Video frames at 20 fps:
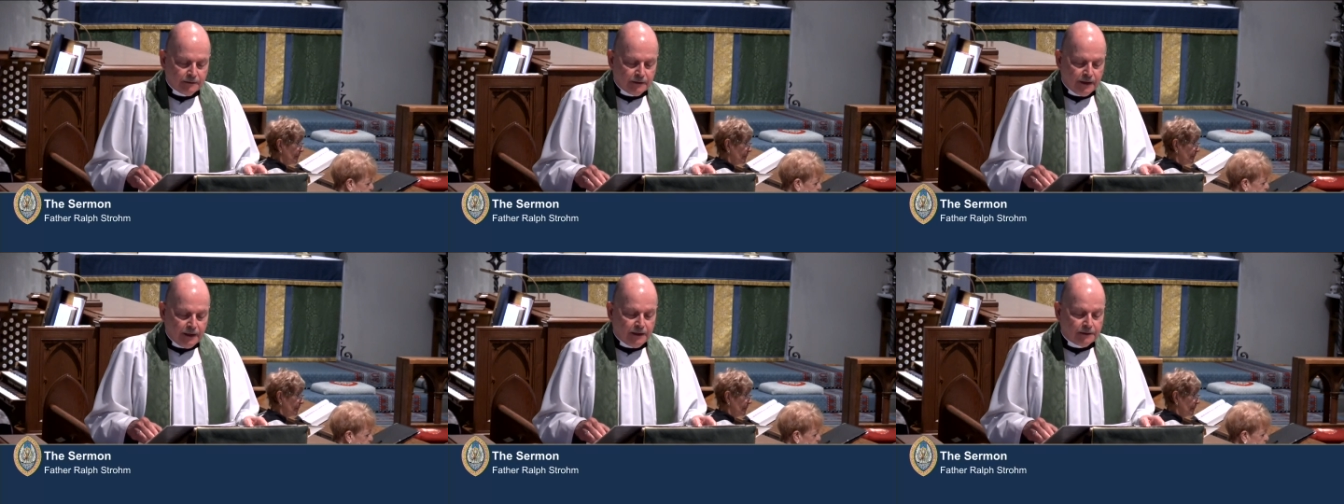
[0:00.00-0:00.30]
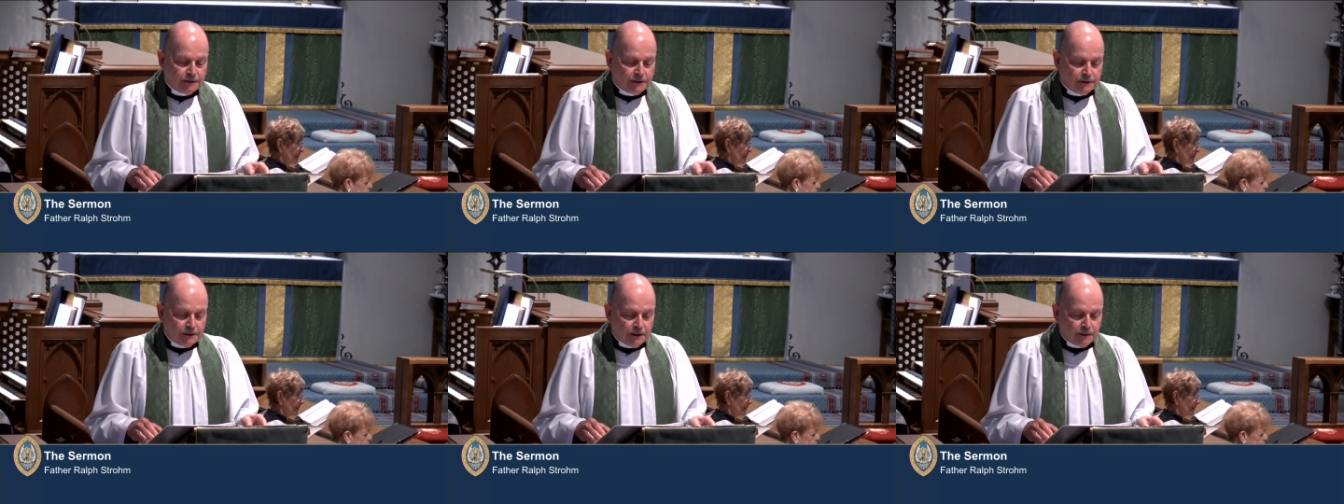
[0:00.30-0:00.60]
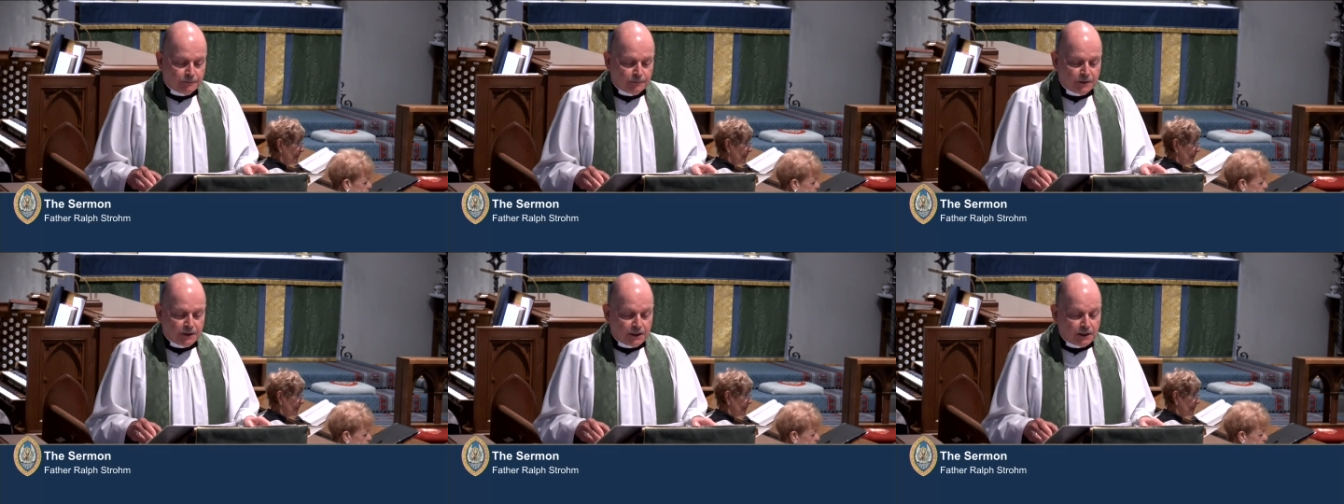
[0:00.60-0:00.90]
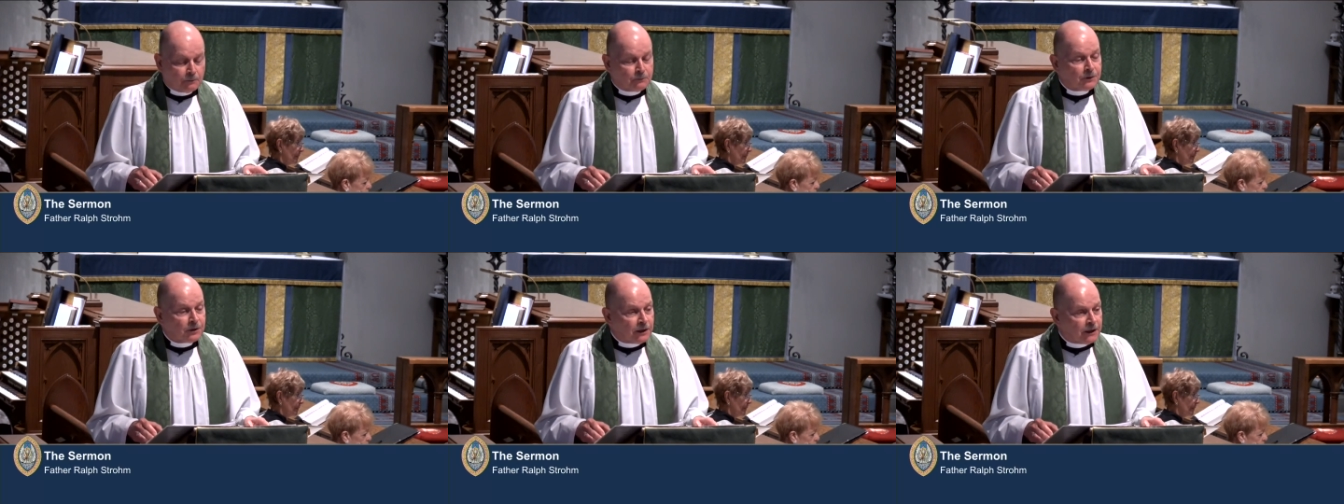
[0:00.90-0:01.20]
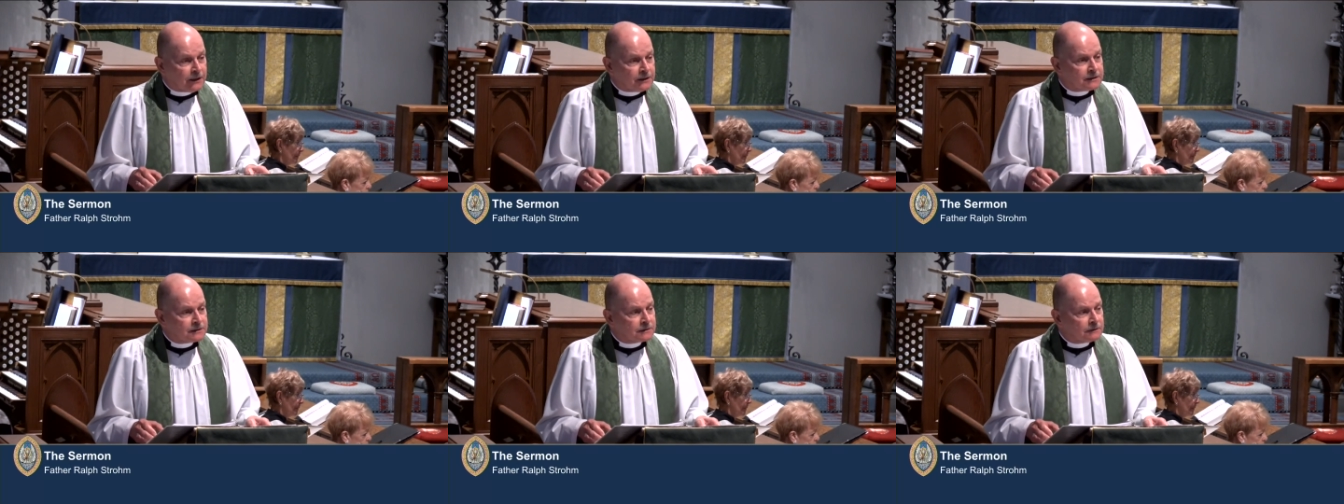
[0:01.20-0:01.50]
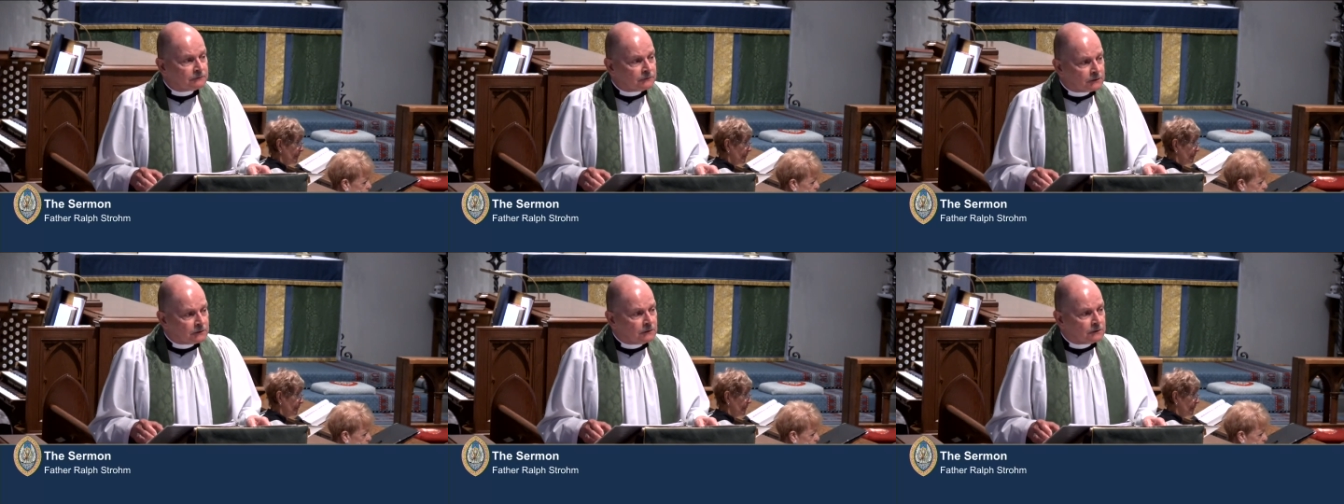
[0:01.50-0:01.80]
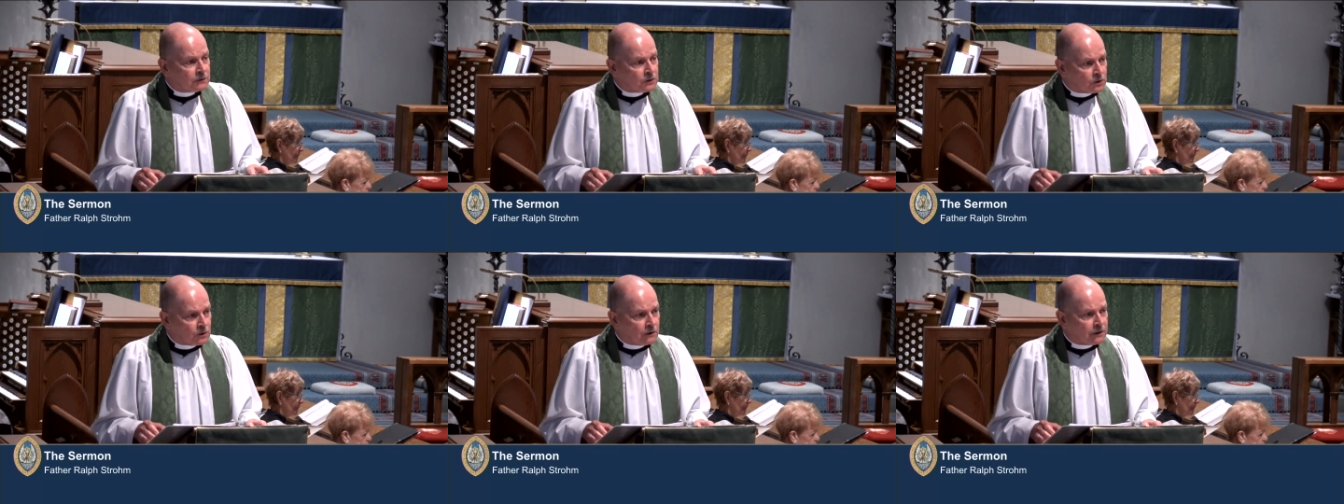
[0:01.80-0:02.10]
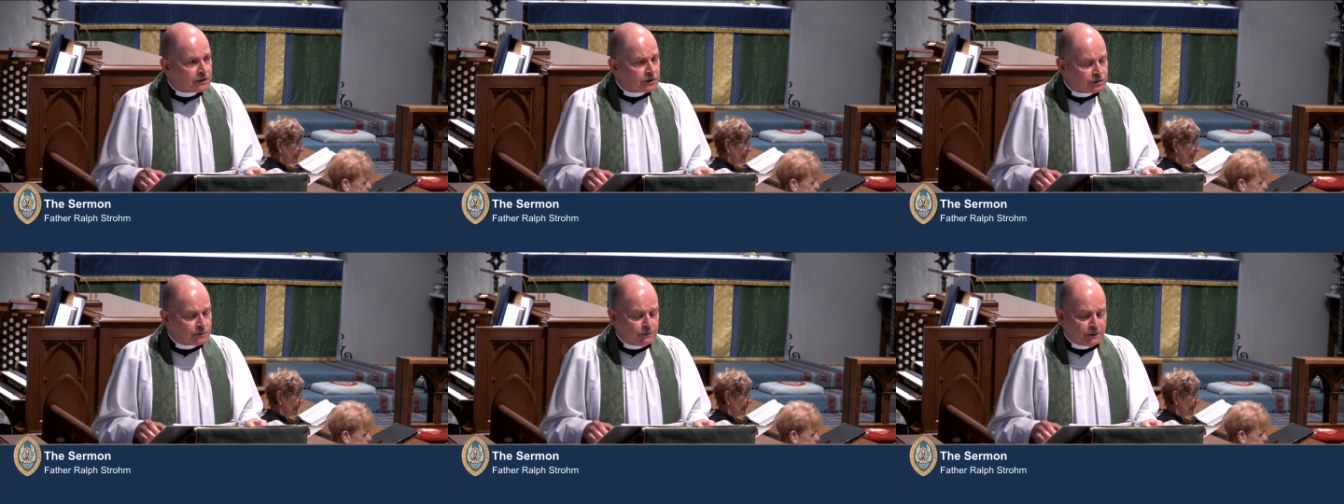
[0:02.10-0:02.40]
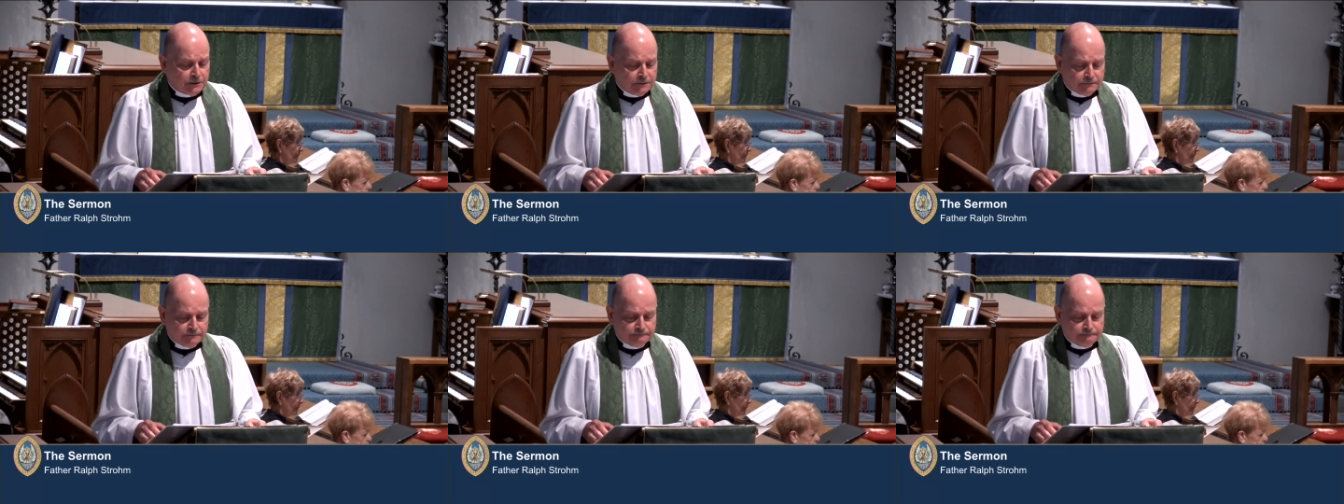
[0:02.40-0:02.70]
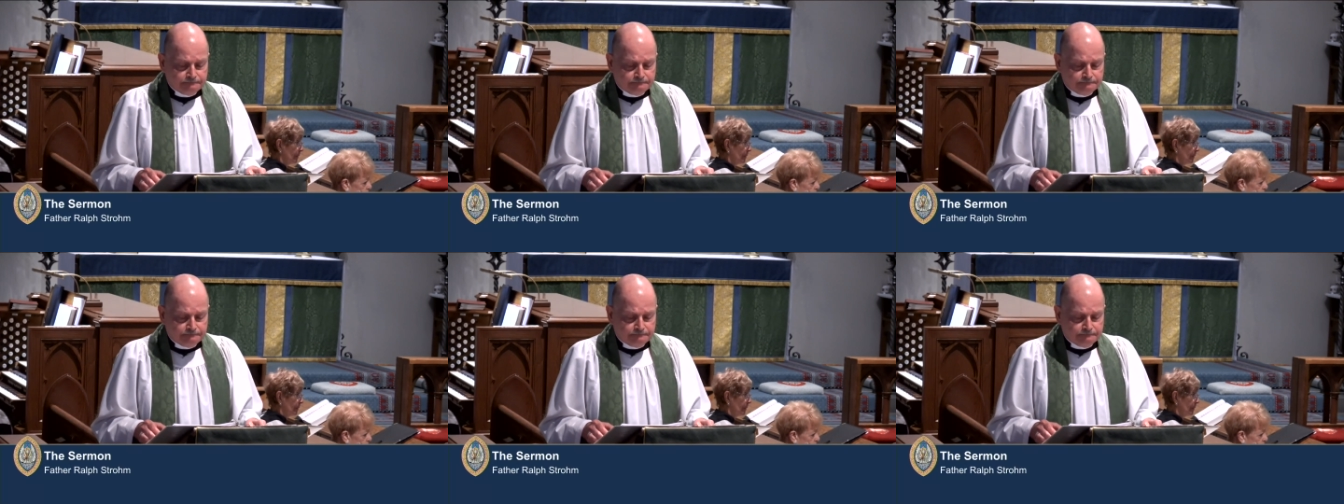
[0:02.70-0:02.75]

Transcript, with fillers: ended up in a place of little nourishment?